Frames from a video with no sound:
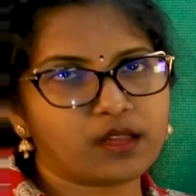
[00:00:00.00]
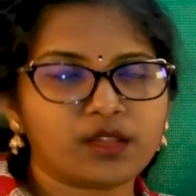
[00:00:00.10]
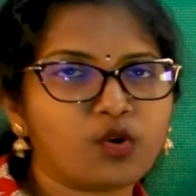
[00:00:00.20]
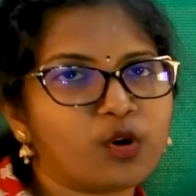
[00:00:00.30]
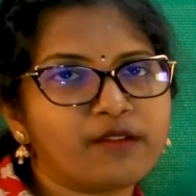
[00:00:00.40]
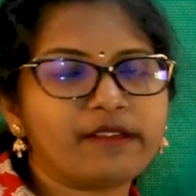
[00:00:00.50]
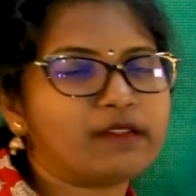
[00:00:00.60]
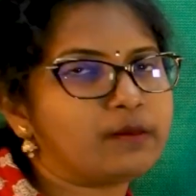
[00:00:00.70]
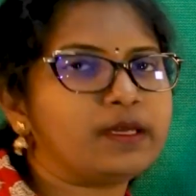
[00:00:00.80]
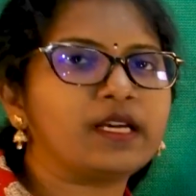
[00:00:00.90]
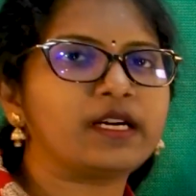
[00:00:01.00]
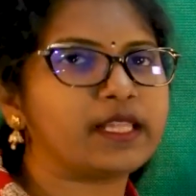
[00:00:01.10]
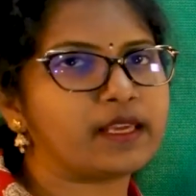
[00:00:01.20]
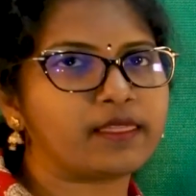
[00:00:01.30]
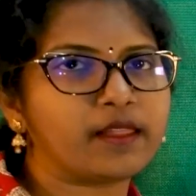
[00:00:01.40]
The whole we will be
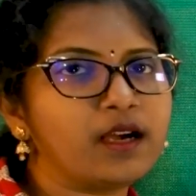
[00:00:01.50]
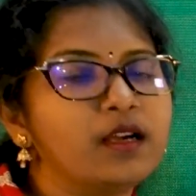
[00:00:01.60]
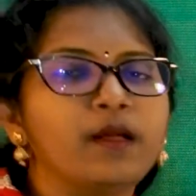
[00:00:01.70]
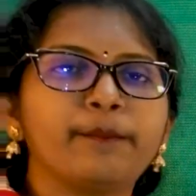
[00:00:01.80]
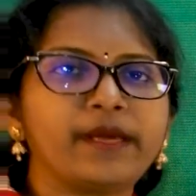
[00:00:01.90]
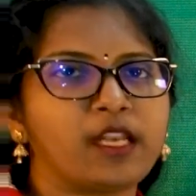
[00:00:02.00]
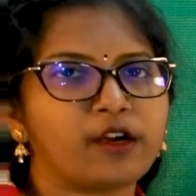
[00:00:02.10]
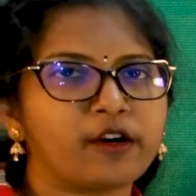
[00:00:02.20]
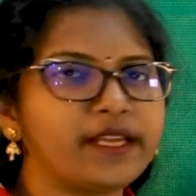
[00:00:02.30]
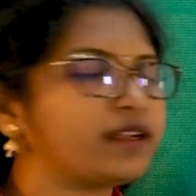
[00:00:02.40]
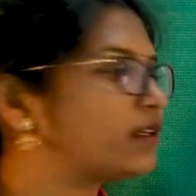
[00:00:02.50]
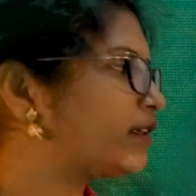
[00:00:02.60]
learning in the periodic